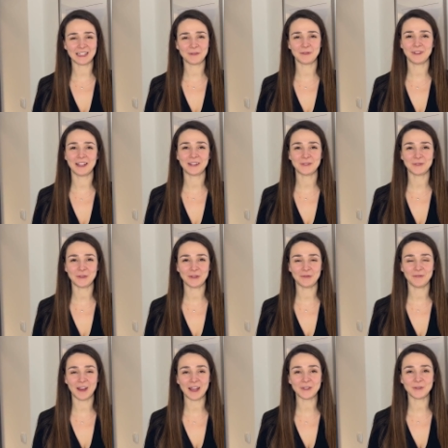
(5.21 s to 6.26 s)
I would like to
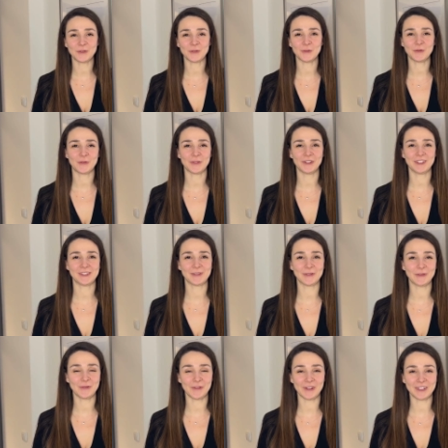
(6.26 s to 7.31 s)
invite you for this
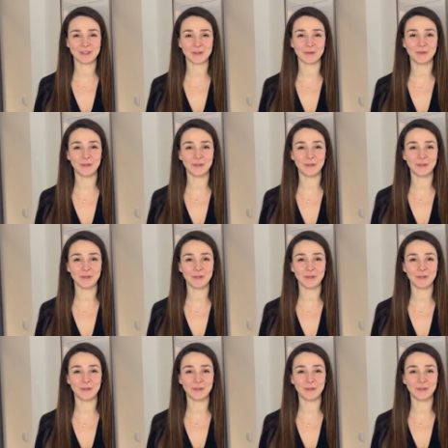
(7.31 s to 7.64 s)
conference